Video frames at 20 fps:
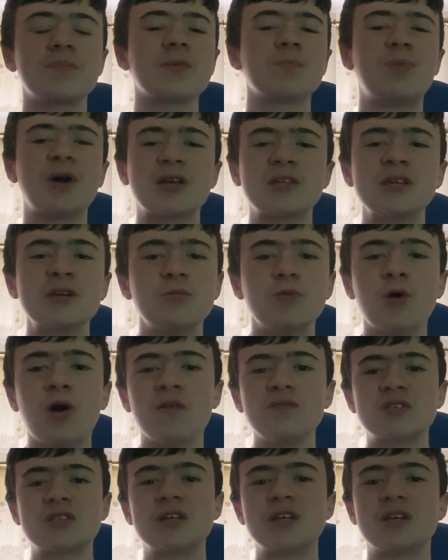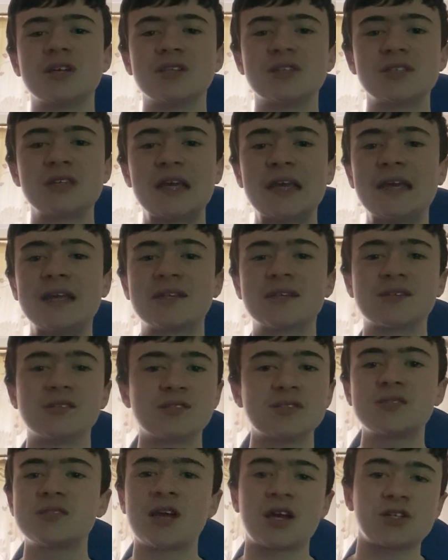But I think we'll obviously concede
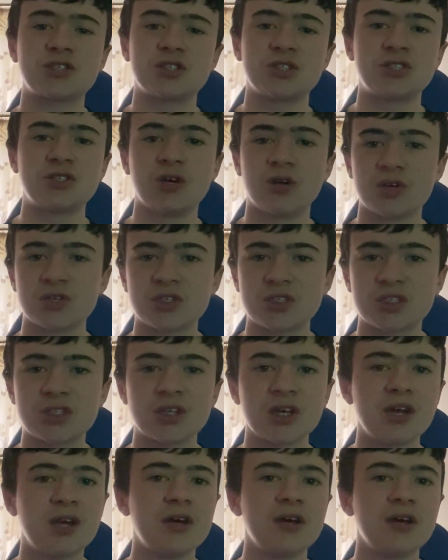because that's just us.